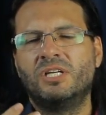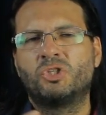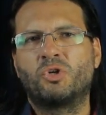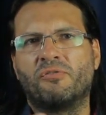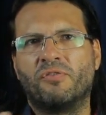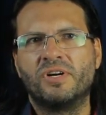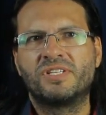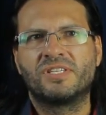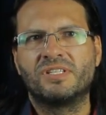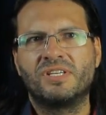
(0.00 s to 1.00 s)

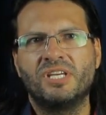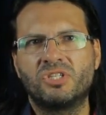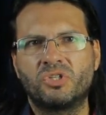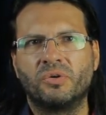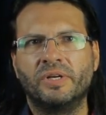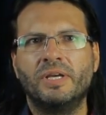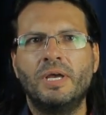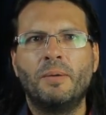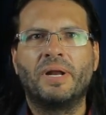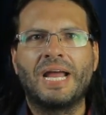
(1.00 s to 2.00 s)
traverses history,
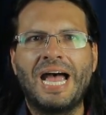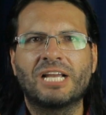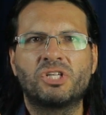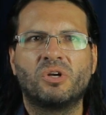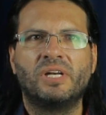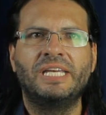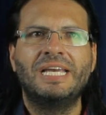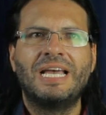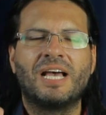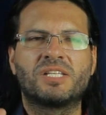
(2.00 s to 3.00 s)
but actually
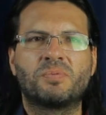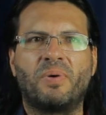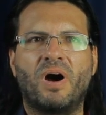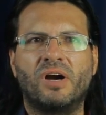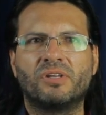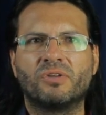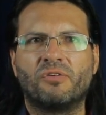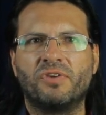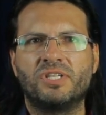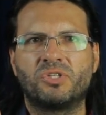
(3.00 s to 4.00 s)
as part
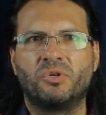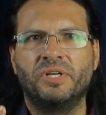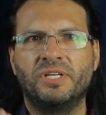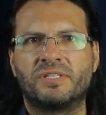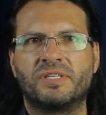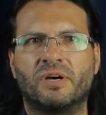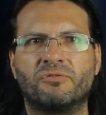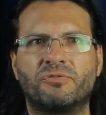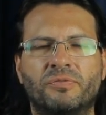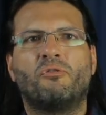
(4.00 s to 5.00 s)
of history itself.